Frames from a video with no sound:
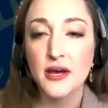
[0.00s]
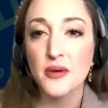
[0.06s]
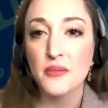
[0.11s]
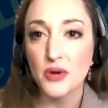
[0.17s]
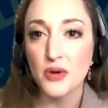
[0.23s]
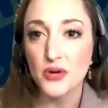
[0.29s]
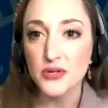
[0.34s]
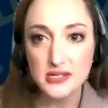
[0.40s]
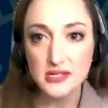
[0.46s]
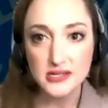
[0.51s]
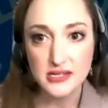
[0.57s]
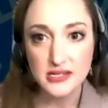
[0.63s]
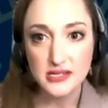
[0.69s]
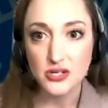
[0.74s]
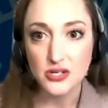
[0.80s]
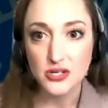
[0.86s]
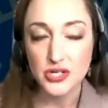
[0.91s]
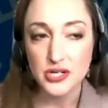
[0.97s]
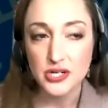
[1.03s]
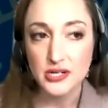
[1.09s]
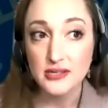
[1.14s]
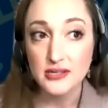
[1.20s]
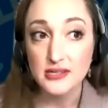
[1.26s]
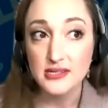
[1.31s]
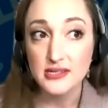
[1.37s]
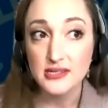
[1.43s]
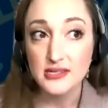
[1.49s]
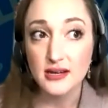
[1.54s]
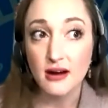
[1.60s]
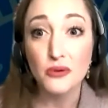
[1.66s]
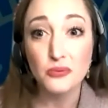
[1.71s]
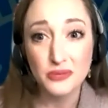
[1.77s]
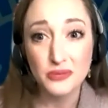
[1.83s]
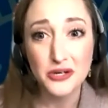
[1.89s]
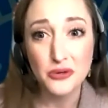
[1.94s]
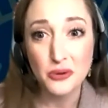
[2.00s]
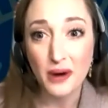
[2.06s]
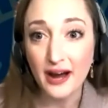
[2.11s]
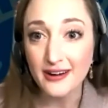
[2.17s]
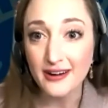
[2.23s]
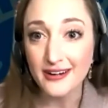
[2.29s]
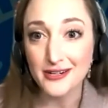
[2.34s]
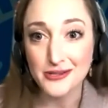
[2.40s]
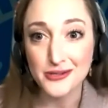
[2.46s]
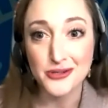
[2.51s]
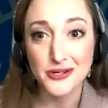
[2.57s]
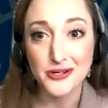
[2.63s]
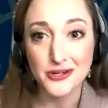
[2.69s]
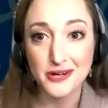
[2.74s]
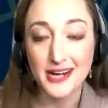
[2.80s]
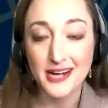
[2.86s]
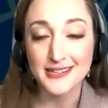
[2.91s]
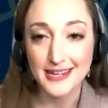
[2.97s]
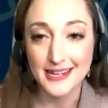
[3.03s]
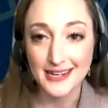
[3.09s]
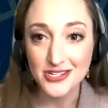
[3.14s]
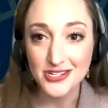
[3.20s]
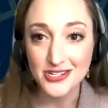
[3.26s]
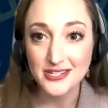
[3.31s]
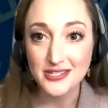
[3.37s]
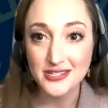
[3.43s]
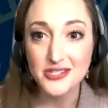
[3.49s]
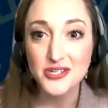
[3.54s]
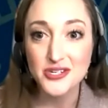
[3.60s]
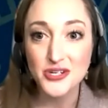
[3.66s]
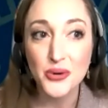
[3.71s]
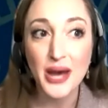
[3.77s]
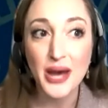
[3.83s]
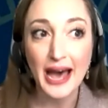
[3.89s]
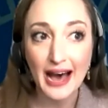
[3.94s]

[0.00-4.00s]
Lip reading: Most institutions are required through accreditation to